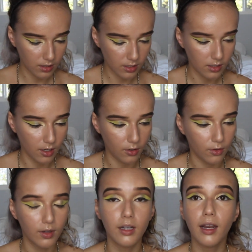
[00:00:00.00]

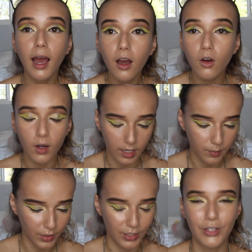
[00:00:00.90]
So now
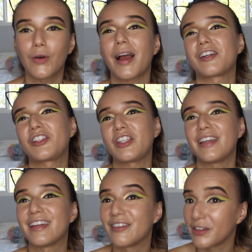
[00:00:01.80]
I'm gonna go
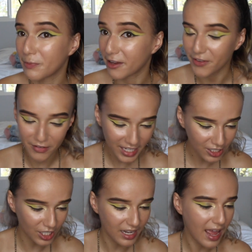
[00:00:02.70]
actually in with my
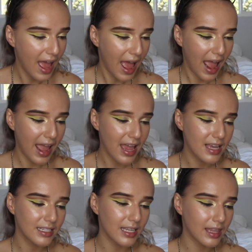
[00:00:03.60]
foundation,
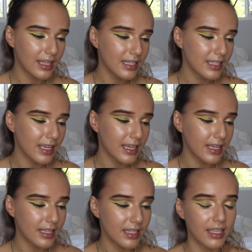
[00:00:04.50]
and this
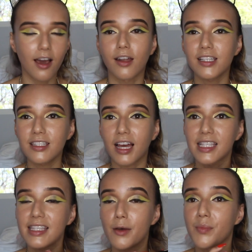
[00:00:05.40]
is the
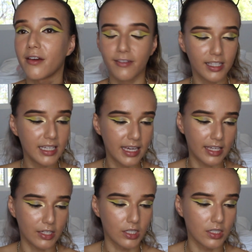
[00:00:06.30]
Anastasia Beverly
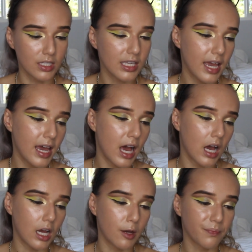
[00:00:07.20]
Hills
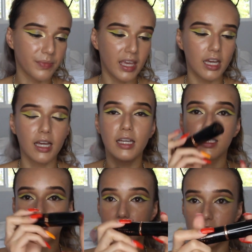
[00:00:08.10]

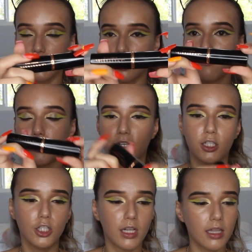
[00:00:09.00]
stick
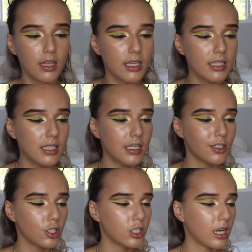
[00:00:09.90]
foundation, and this is
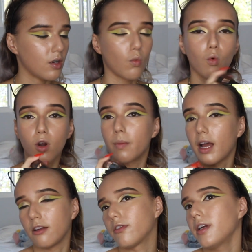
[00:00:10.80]
in shade Warm
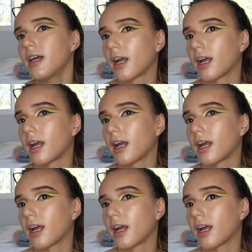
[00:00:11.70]
Ivory.